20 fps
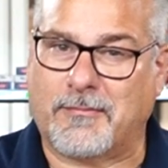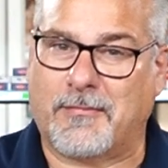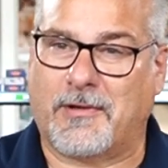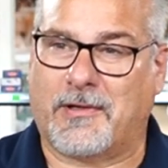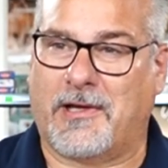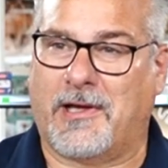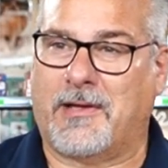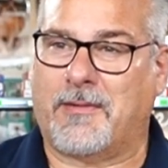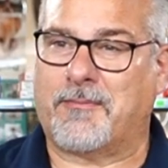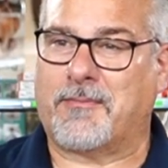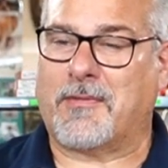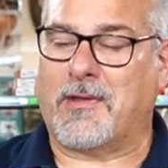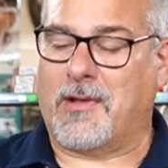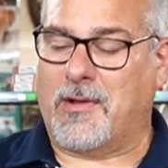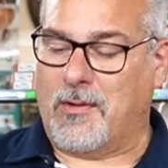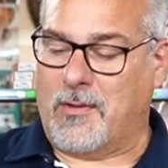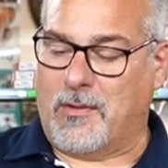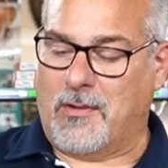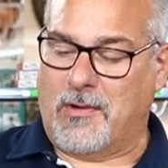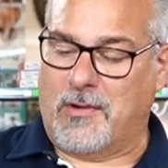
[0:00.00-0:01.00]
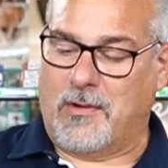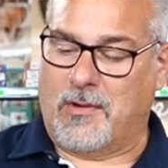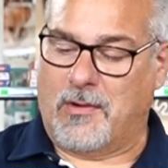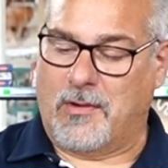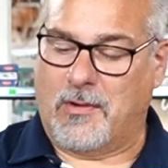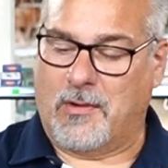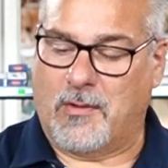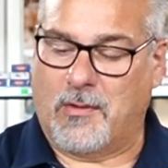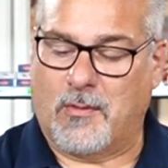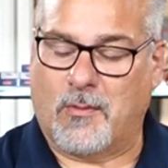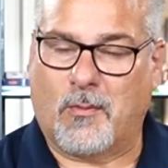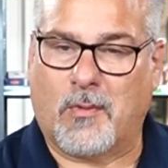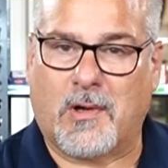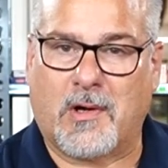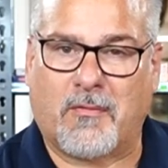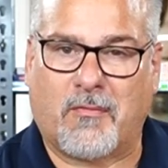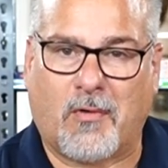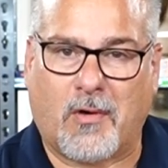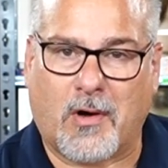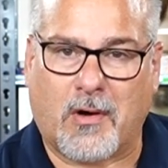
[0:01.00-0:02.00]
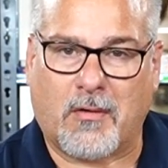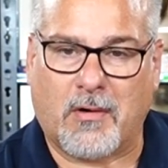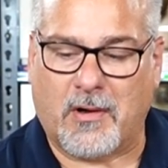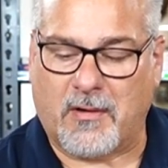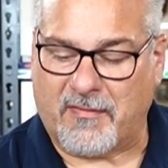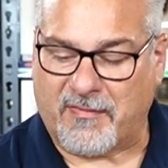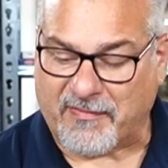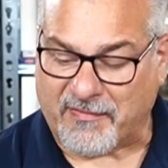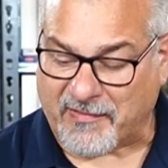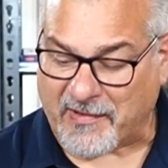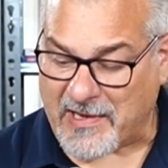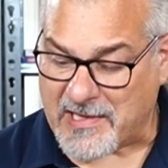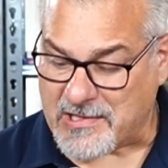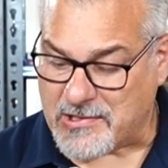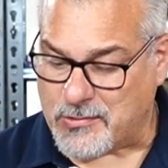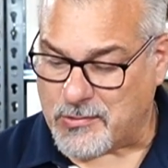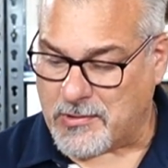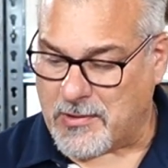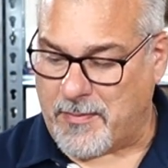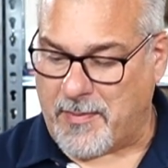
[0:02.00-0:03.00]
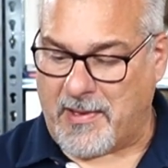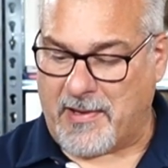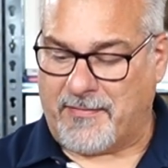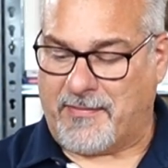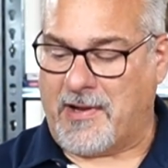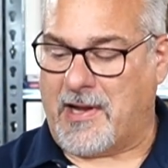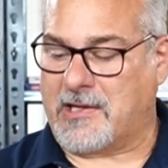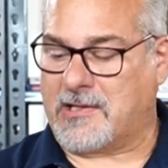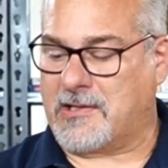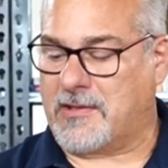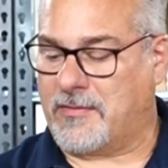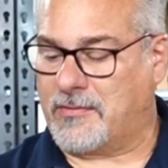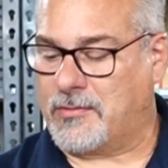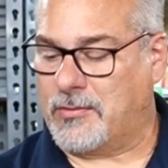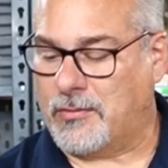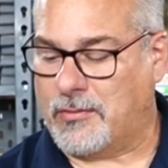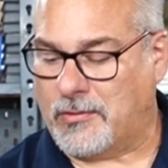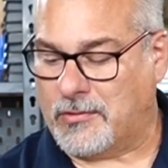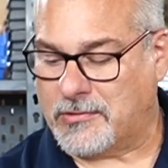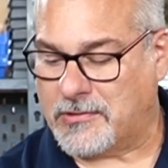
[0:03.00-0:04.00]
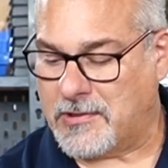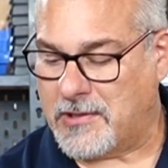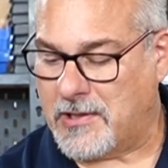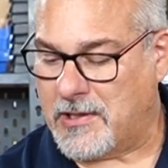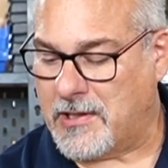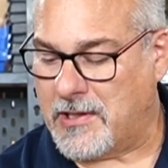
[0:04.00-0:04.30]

Okay. Mm one of our uh, friends who's a manufacturer of tools,